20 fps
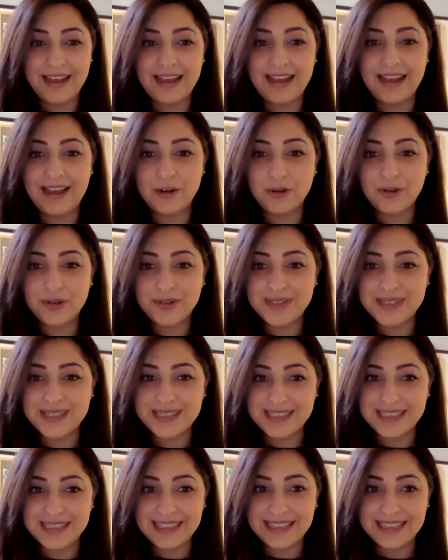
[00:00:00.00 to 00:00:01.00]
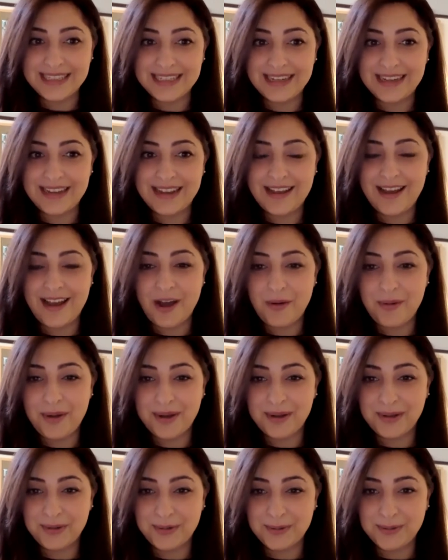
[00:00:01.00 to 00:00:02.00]
Hello, Christine. How are
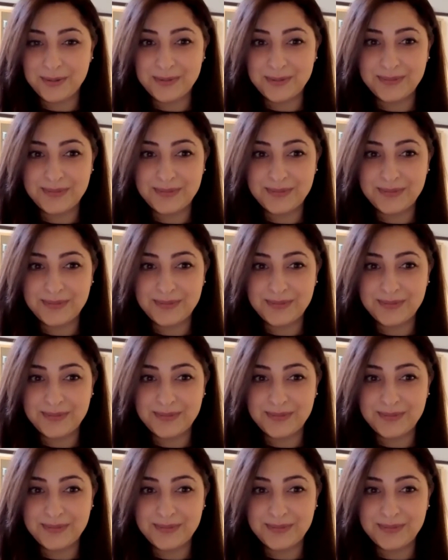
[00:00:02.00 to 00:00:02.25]
you?